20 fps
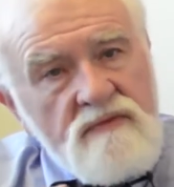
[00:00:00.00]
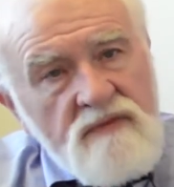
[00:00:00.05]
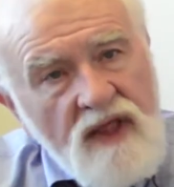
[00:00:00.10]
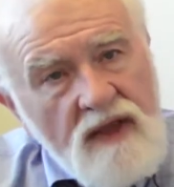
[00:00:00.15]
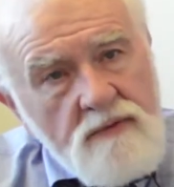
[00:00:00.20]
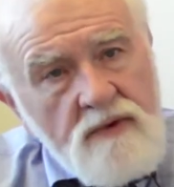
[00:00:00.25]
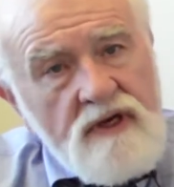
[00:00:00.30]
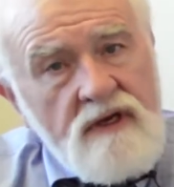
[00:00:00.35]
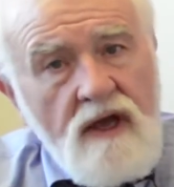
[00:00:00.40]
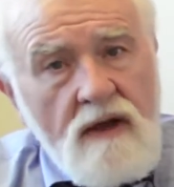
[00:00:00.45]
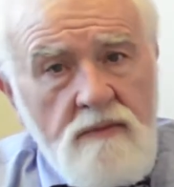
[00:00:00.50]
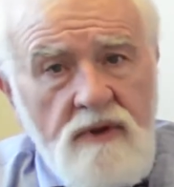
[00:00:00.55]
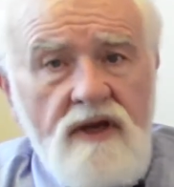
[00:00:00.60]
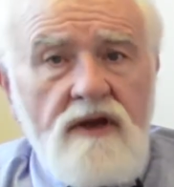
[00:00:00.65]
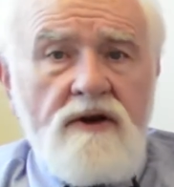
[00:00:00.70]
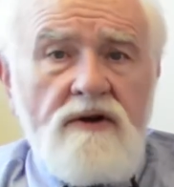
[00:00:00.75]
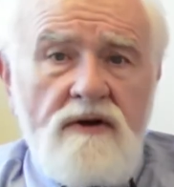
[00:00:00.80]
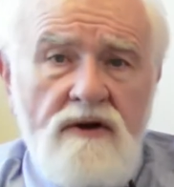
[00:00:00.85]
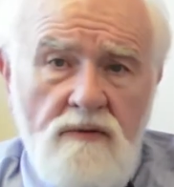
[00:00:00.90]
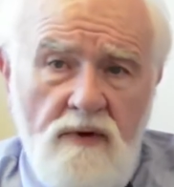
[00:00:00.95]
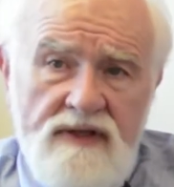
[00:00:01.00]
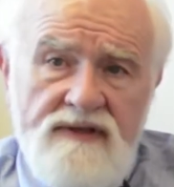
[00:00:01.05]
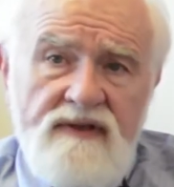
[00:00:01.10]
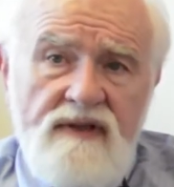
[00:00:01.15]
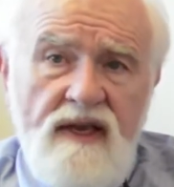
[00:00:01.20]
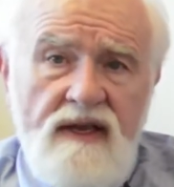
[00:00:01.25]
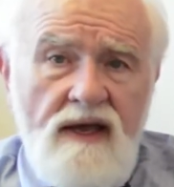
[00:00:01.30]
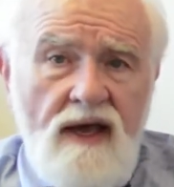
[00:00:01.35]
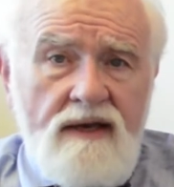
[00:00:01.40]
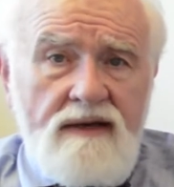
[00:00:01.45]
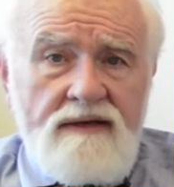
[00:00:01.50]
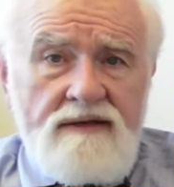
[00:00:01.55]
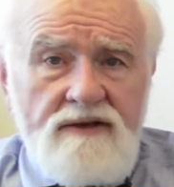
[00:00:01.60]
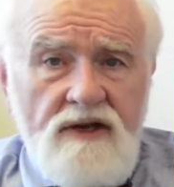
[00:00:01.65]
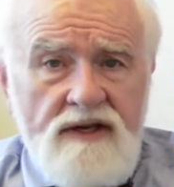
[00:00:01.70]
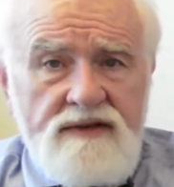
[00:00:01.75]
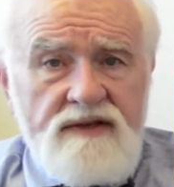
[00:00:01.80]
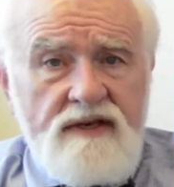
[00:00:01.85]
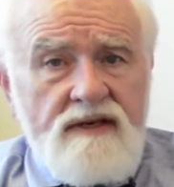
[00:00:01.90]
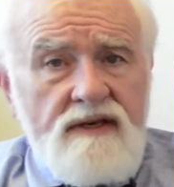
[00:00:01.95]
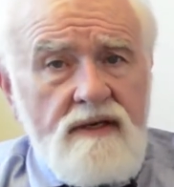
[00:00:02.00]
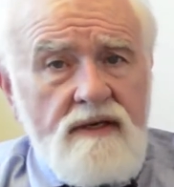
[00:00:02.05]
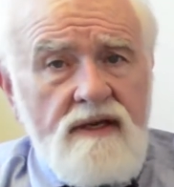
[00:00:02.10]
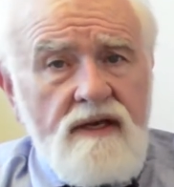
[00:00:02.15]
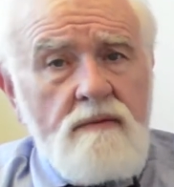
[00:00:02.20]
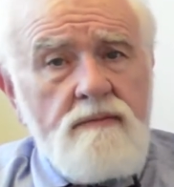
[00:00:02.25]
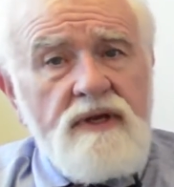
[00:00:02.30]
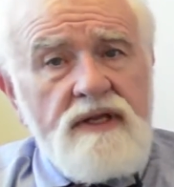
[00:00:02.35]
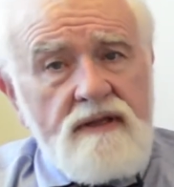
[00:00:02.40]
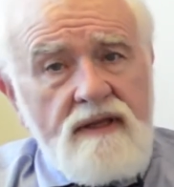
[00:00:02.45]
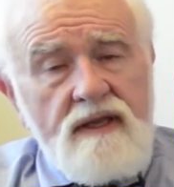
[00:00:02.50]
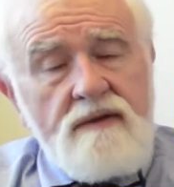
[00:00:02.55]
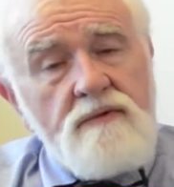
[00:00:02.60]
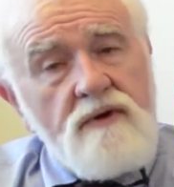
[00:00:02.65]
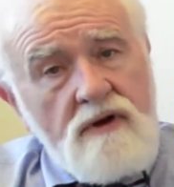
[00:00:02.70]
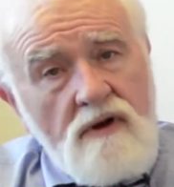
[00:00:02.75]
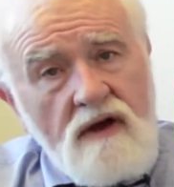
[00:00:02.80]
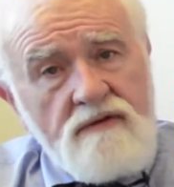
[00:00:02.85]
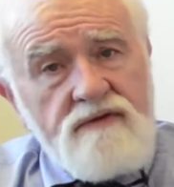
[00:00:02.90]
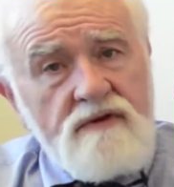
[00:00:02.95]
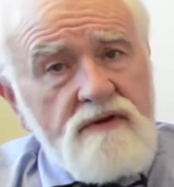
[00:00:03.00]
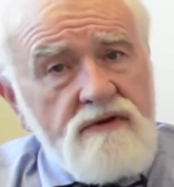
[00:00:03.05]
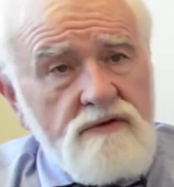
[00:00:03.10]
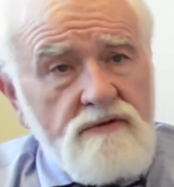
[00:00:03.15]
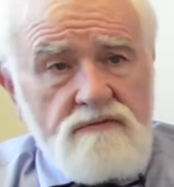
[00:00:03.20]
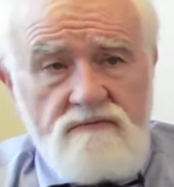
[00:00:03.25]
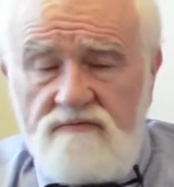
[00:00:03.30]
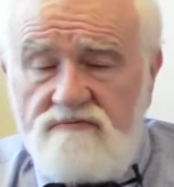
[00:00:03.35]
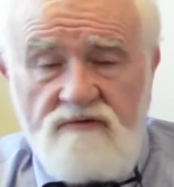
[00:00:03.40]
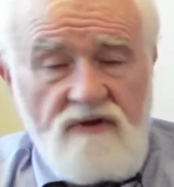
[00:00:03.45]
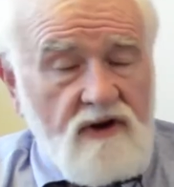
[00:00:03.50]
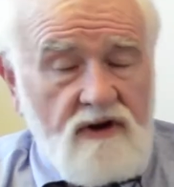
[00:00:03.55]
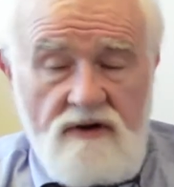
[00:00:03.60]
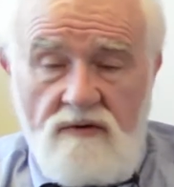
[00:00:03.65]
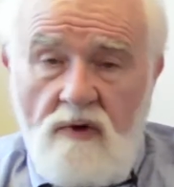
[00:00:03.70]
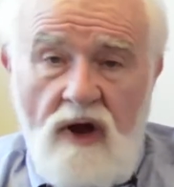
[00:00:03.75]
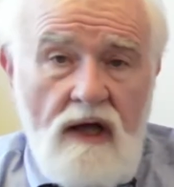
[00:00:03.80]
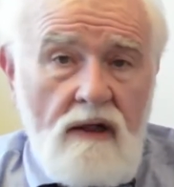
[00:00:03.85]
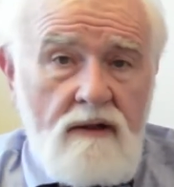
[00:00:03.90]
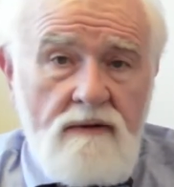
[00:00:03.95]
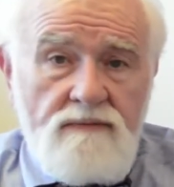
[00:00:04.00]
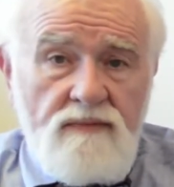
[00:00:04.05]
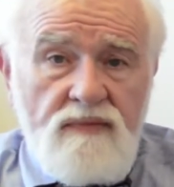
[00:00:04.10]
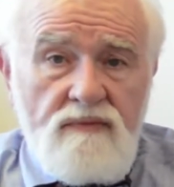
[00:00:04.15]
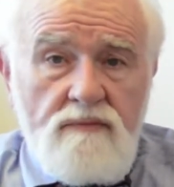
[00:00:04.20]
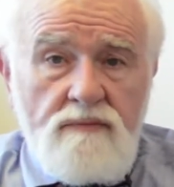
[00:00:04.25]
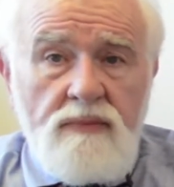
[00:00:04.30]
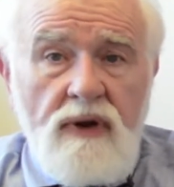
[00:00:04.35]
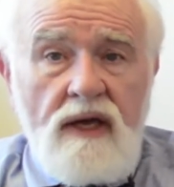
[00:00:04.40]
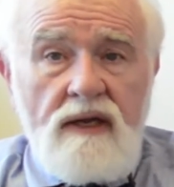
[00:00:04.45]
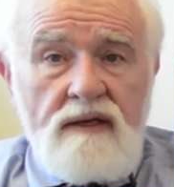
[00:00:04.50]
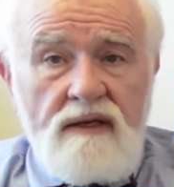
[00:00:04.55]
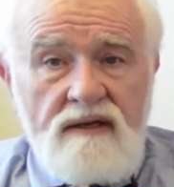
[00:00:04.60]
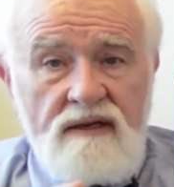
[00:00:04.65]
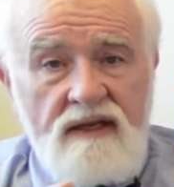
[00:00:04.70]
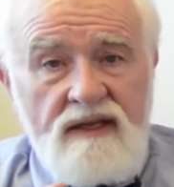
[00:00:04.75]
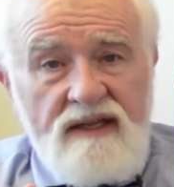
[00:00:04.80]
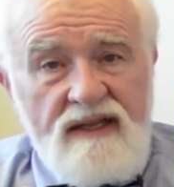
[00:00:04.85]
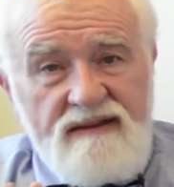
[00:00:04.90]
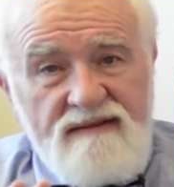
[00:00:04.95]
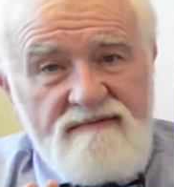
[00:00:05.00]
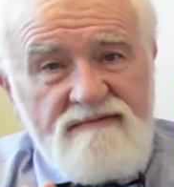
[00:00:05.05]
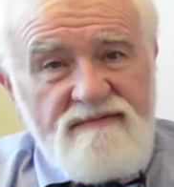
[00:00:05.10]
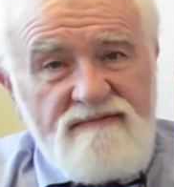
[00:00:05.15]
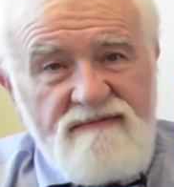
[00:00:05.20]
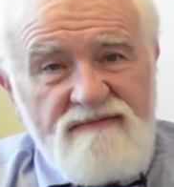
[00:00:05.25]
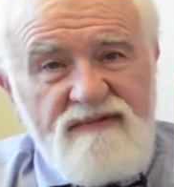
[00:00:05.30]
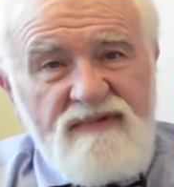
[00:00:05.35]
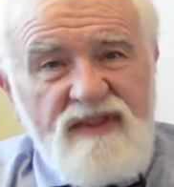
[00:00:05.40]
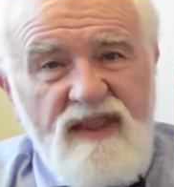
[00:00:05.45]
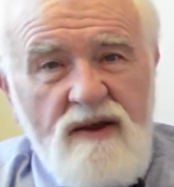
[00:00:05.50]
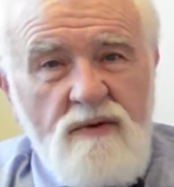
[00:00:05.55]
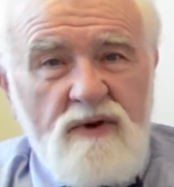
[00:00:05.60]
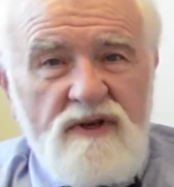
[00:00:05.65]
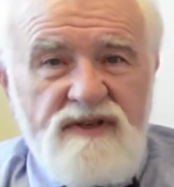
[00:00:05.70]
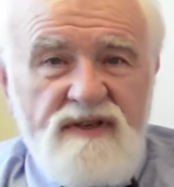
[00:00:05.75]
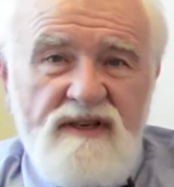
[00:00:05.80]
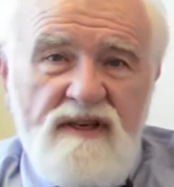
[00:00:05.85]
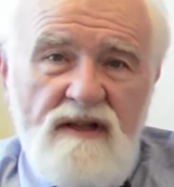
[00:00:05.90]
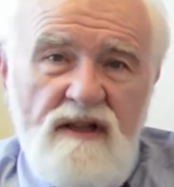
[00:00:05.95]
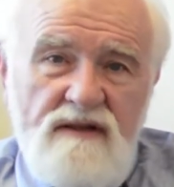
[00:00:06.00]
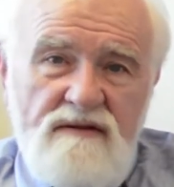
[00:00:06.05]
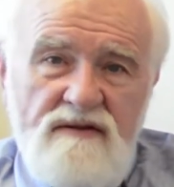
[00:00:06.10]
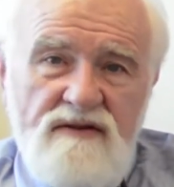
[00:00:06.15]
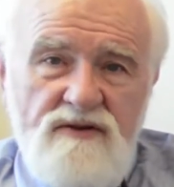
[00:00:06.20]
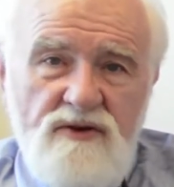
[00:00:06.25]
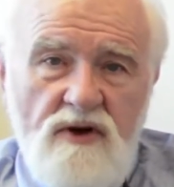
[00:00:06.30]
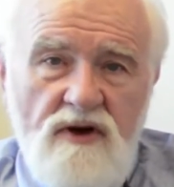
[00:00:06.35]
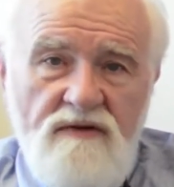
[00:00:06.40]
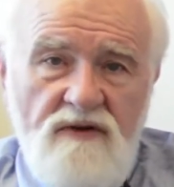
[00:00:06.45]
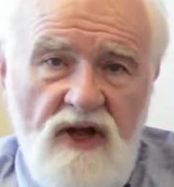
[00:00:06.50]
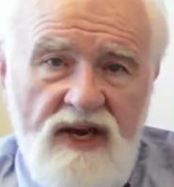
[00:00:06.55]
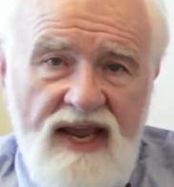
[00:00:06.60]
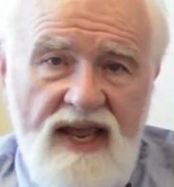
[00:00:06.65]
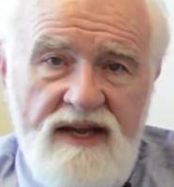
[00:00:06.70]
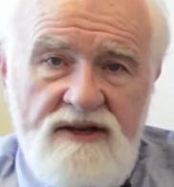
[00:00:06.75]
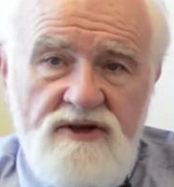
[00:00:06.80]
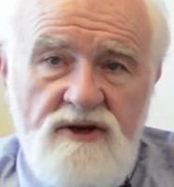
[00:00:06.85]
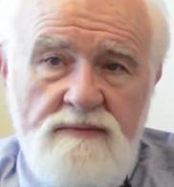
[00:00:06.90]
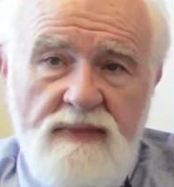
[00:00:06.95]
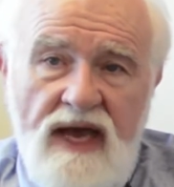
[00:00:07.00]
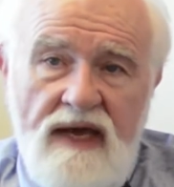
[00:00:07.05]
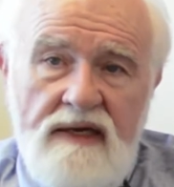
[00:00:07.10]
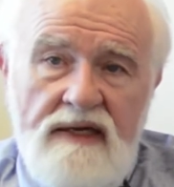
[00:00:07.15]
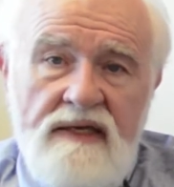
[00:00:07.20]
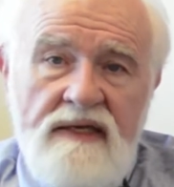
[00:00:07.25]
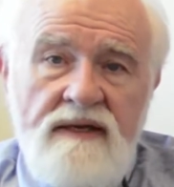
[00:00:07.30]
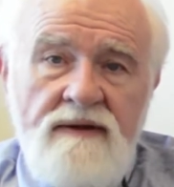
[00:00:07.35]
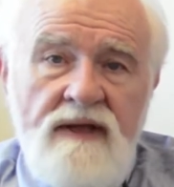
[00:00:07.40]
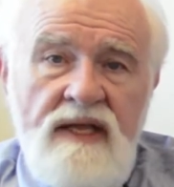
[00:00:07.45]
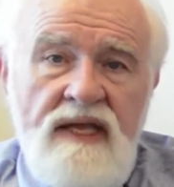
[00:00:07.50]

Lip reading: They would come here, and once they got adjusted a little bit, they would often do very well, but they were still sort of on edge about it.